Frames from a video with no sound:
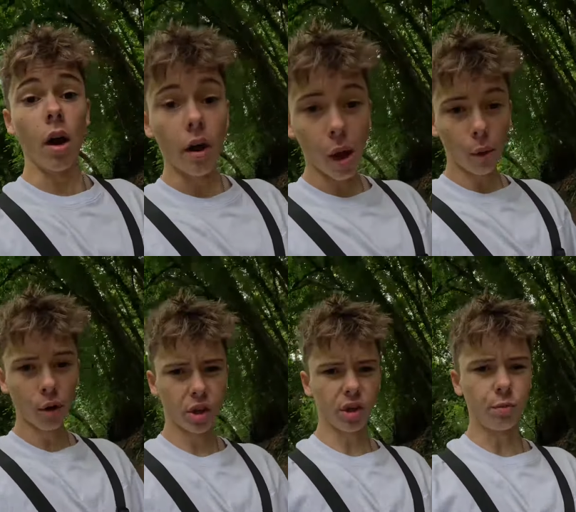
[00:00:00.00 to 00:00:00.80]
Now
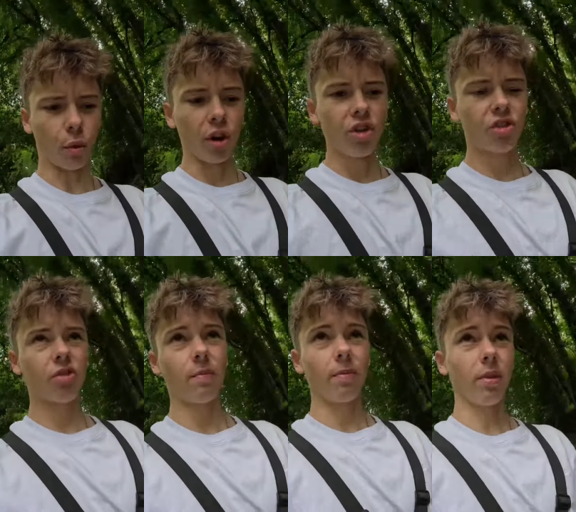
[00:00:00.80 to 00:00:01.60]
under this bridge,
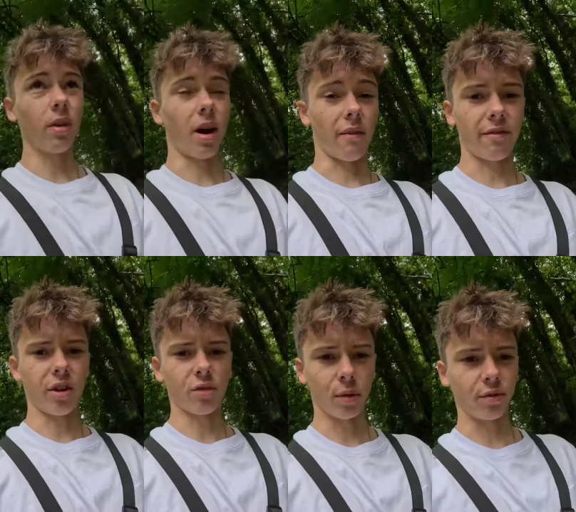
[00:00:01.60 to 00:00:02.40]
I've
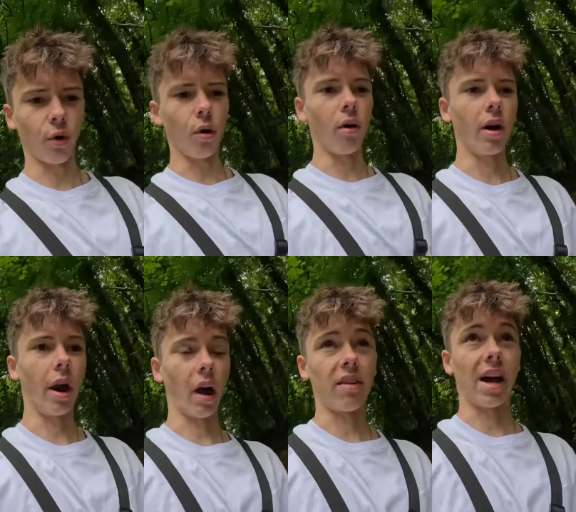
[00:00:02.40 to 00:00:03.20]
fished before and
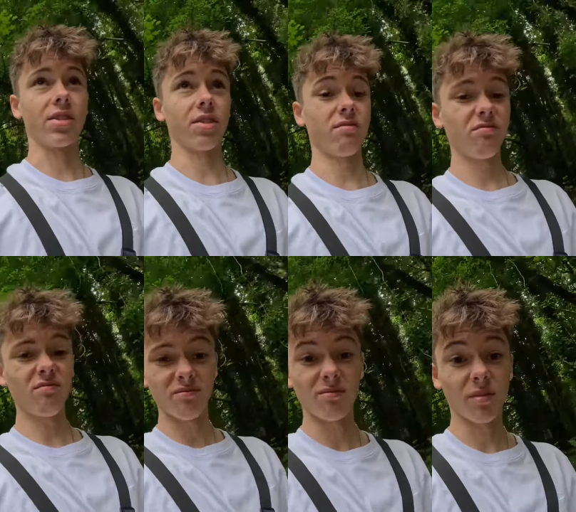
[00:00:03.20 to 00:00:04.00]
I've had
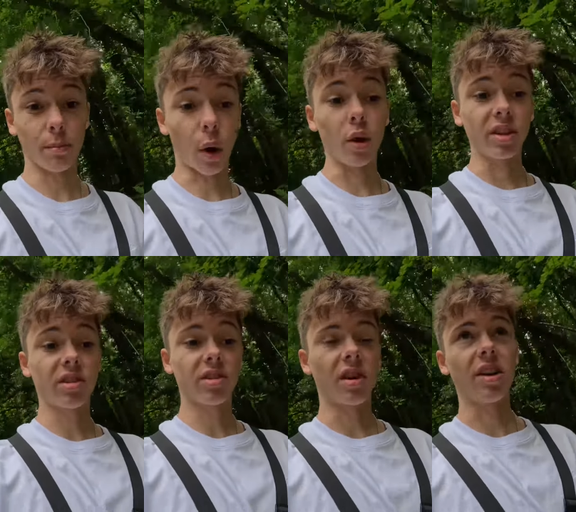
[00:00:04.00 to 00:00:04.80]

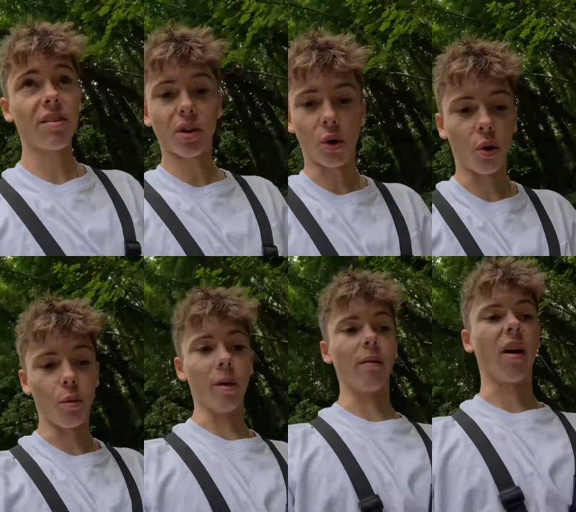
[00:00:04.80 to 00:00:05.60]
bites. Never caught
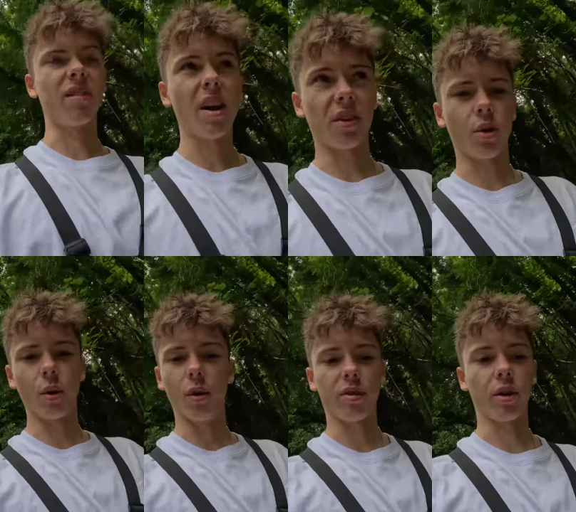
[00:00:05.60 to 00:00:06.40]
one. I've never caught
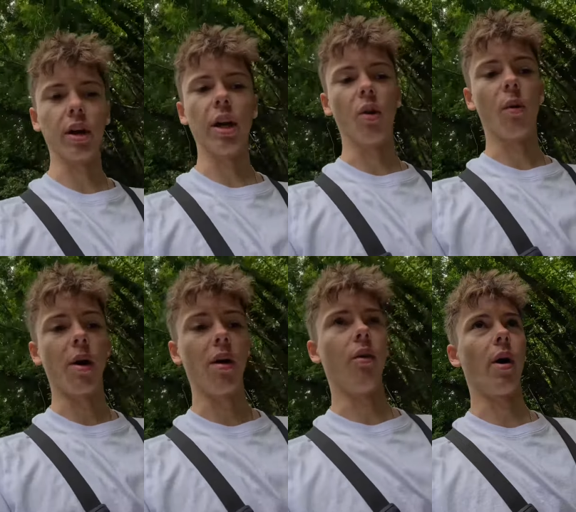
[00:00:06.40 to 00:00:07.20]
nothing kind of lure,
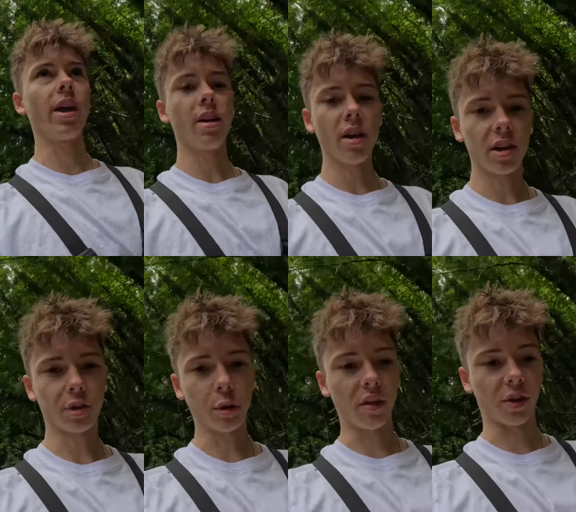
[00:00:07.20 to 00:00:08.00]
by the way.
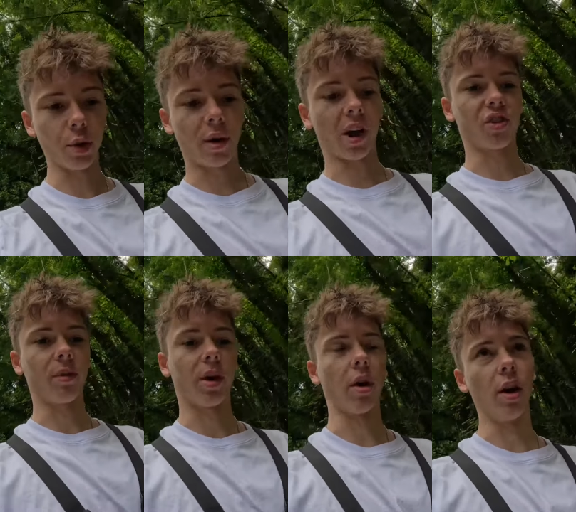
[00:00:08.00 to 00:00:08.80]
So if I do catch
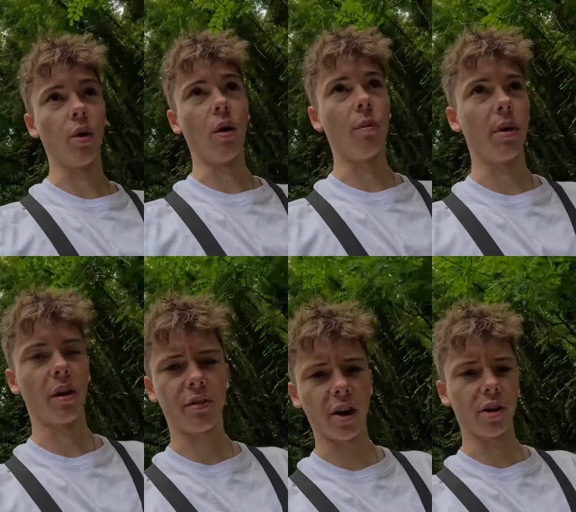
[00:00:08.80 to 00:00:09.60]
something kind of lure, it'd be a
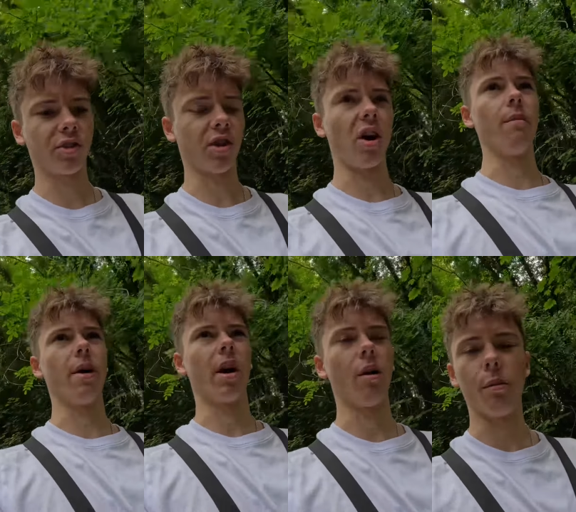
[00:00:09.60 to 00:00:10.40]
first time
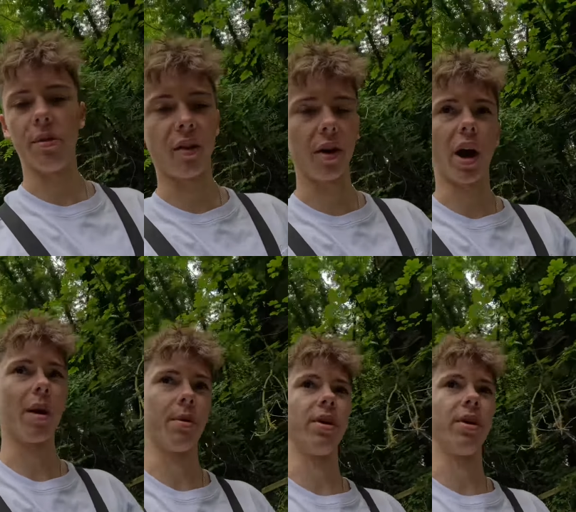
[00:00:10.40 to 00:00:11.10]
and I would be very happy.